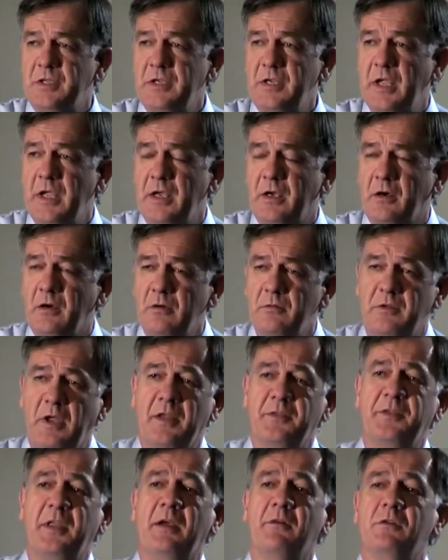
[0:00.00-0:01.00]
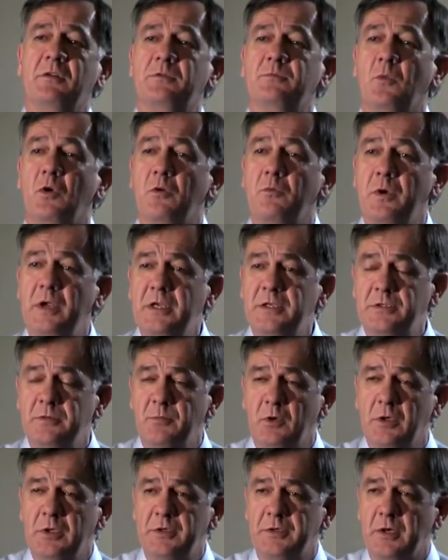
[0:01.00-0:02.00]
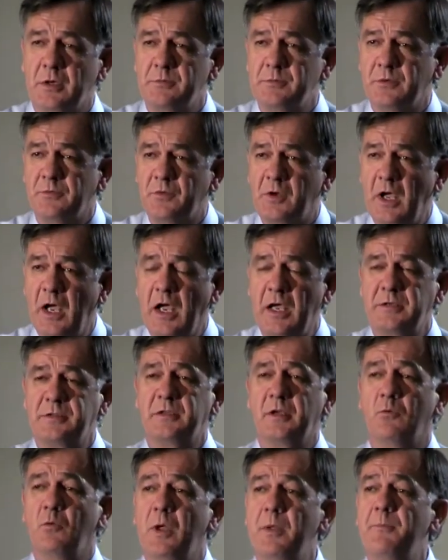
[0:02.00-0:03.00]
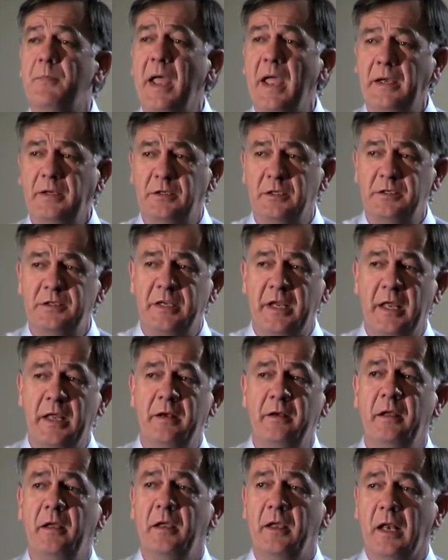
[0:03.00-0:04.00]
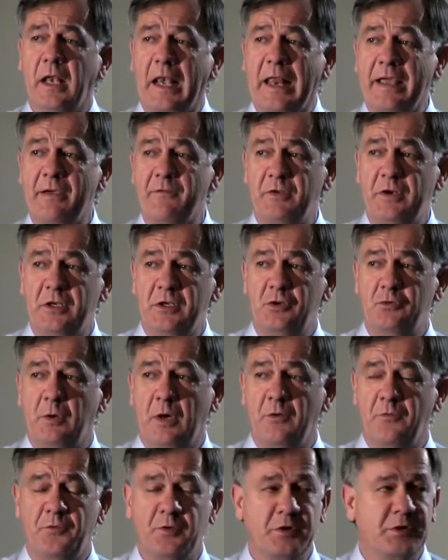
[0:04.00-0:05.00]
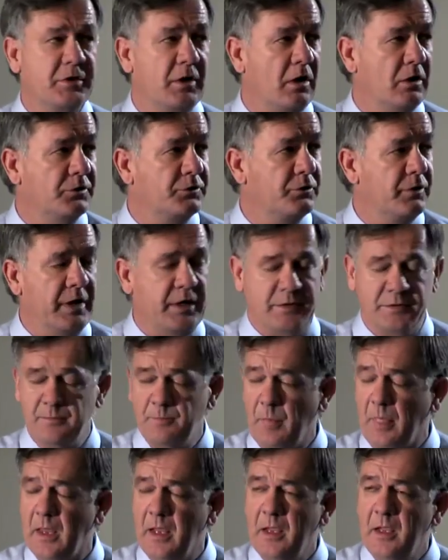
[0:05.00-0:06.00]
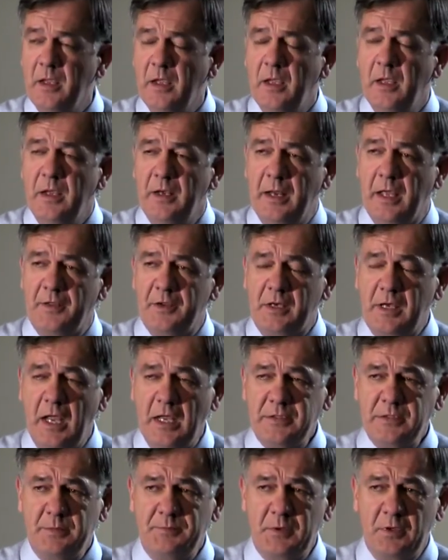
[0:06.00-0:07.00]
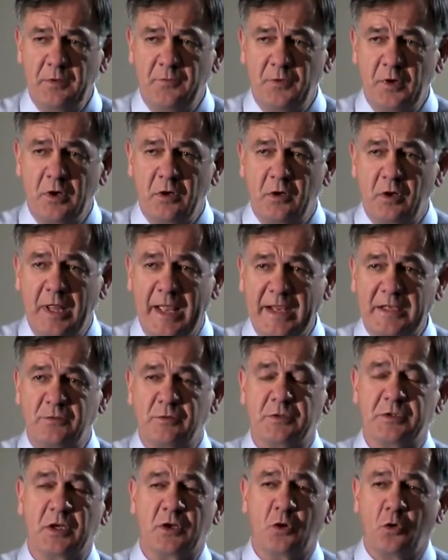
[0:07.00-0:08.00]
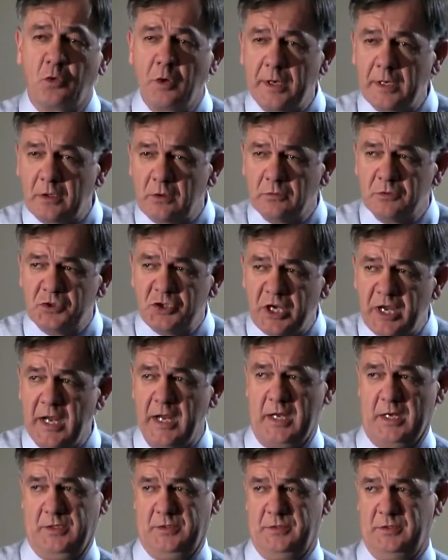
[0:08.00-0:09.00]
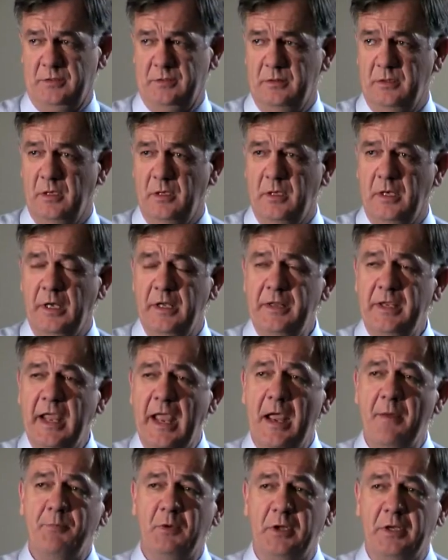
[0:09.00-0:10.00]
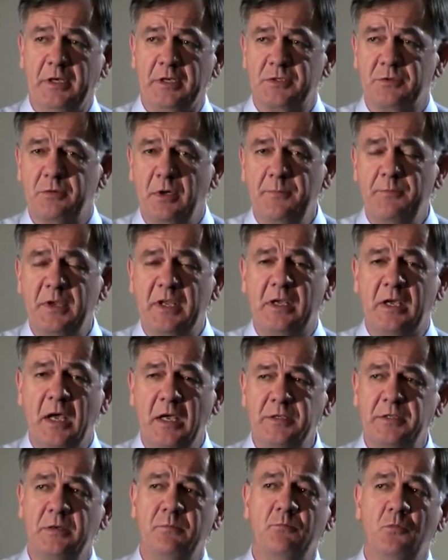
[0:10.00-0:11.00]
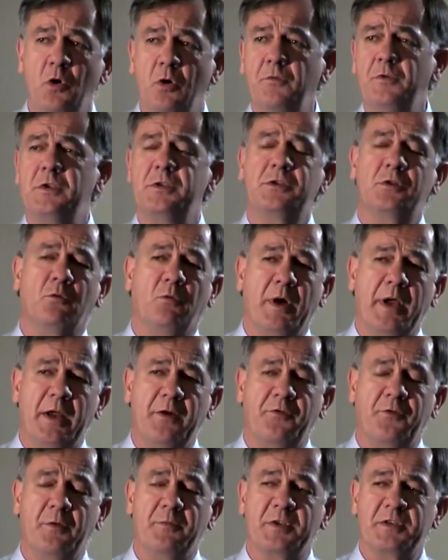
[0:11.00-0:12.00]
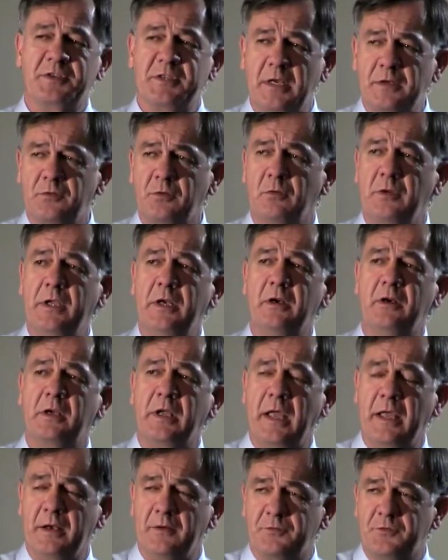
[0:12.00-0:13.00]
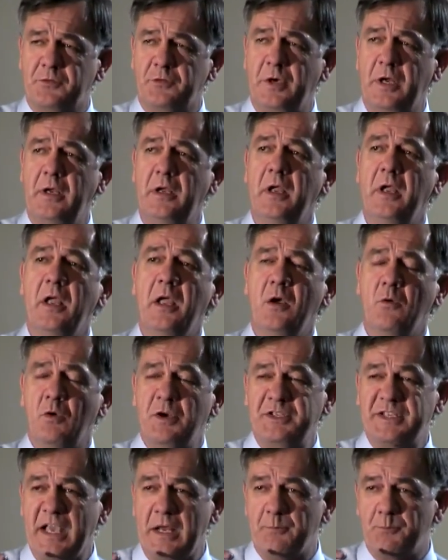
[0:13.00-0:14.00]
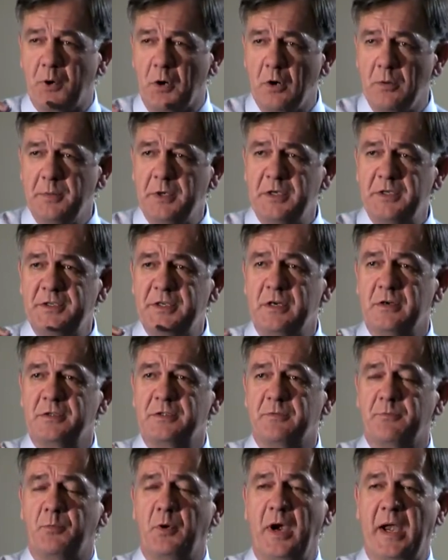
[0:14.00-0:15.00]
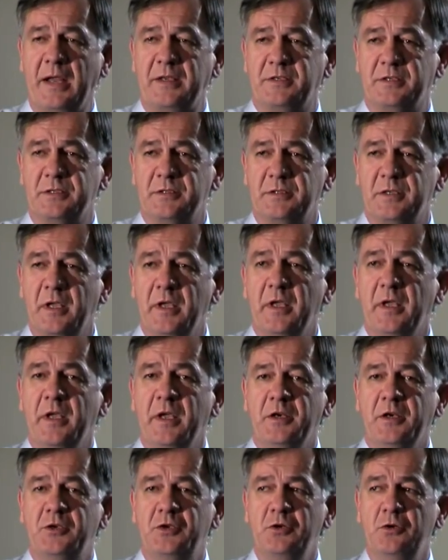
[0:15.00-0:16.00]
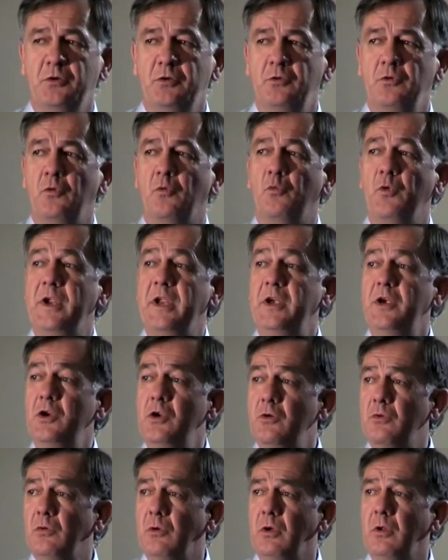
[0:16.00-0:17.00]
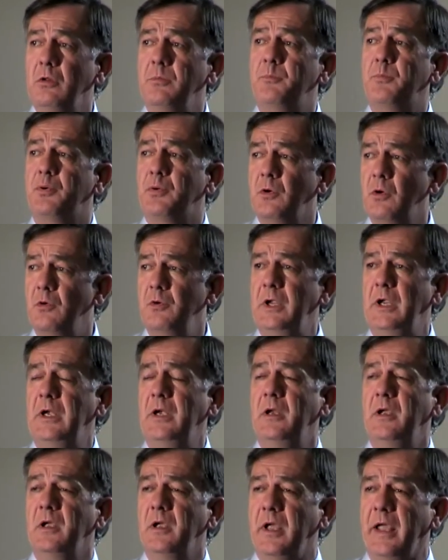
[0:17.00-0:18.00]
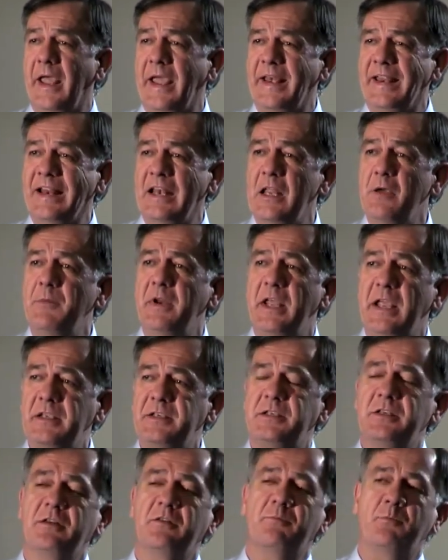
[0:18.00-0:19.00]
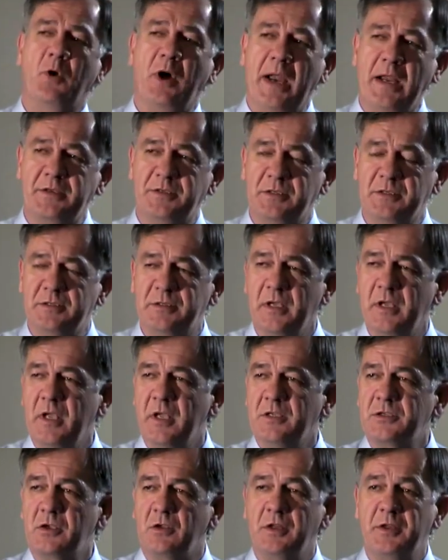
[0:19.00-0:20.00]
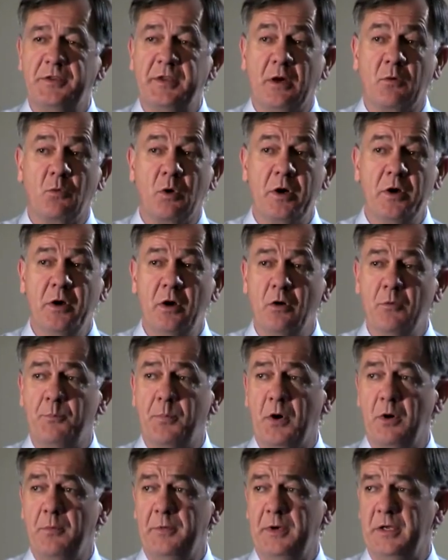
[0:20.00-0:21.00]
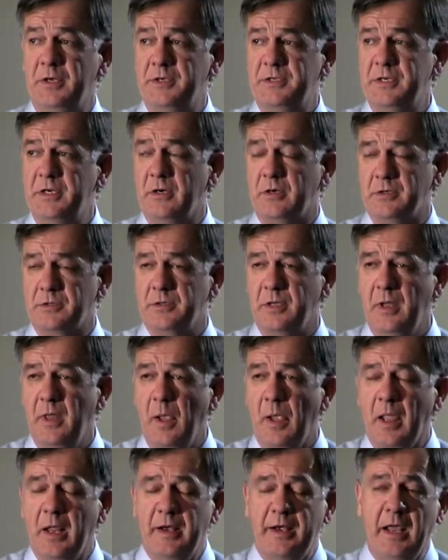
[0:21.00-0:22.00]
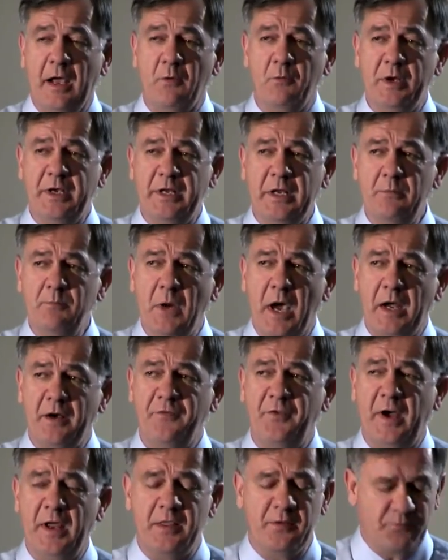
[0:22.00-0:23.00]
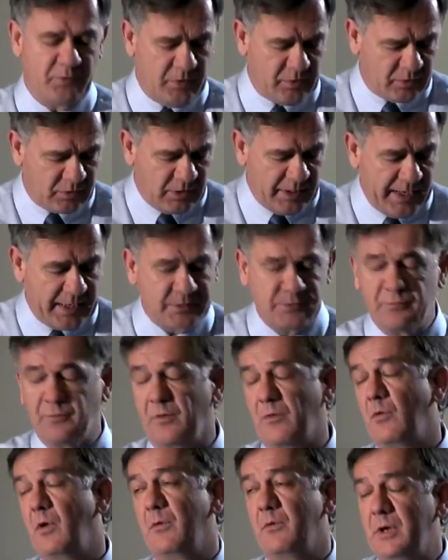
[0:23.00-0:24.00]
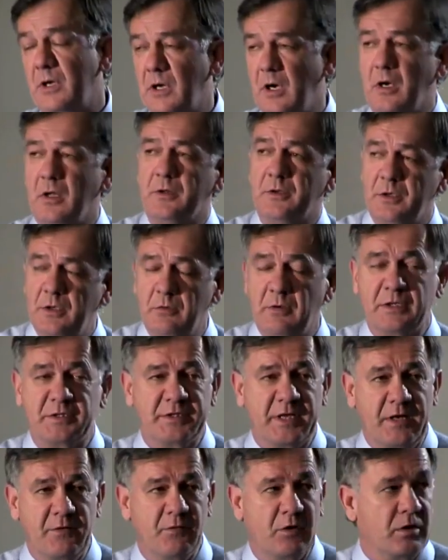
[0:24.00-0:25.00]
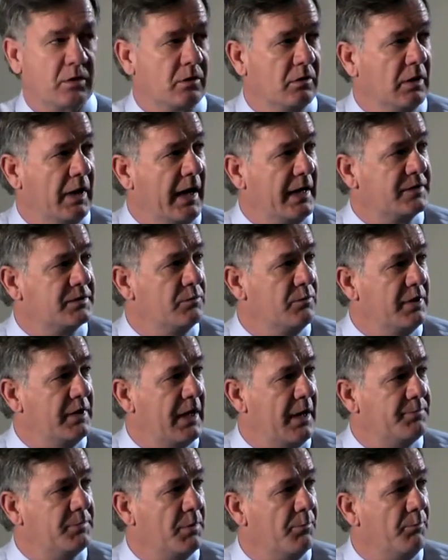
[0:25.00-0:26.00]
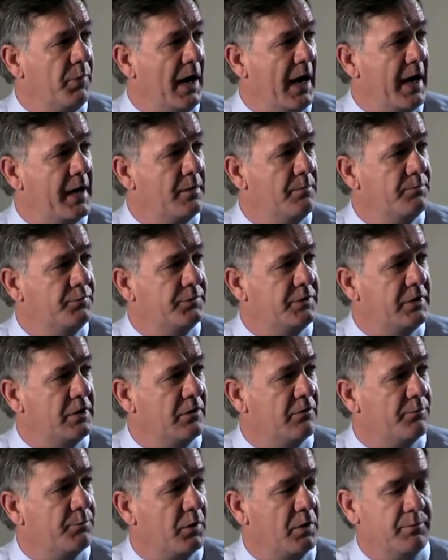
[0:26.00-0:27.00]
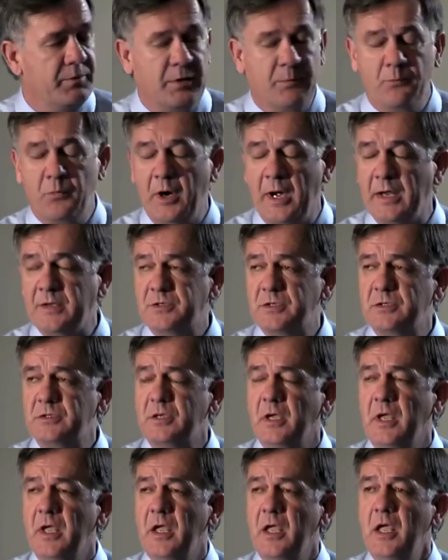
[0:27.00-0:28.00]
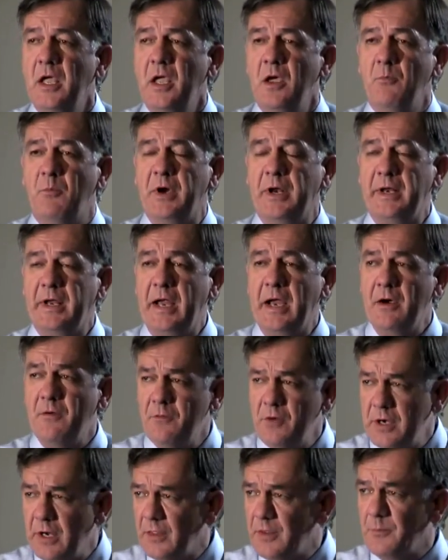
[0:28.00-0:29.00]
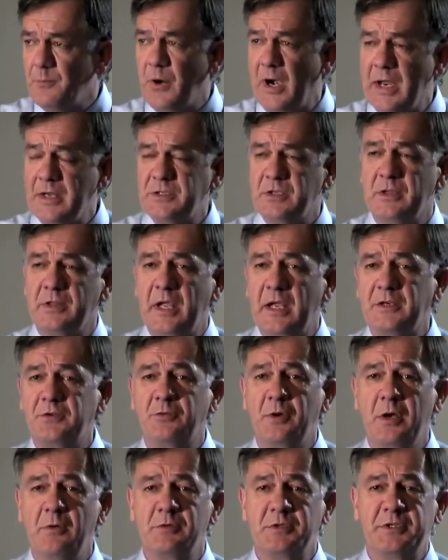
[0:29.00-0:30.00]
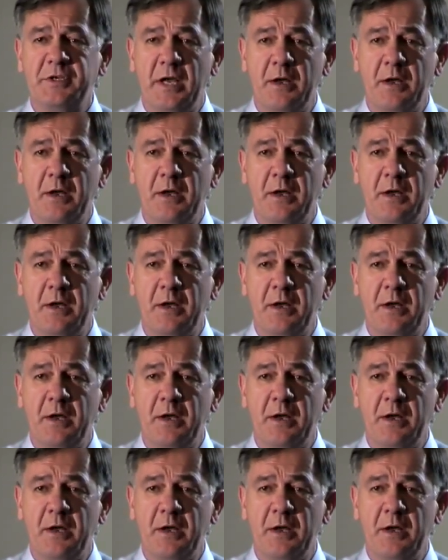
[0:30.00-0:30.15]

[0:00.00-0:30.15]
to the acre, thought that was more reasonable in terms of cost, and went back to 10, 11, and 12-foot tall trees. Now, the concept of the vertical axis was a critical change in the apple industry because it moved us away from the central leader kind of tree, which had permanent tiers of branches, to renewal, pruning, and elimination of branches so that there were no permanent tiers. Now, we did modify the vertical axe for what we call the USA vertical axe, and we kept a bottom tier of permanent branches, but every other branch on that tree was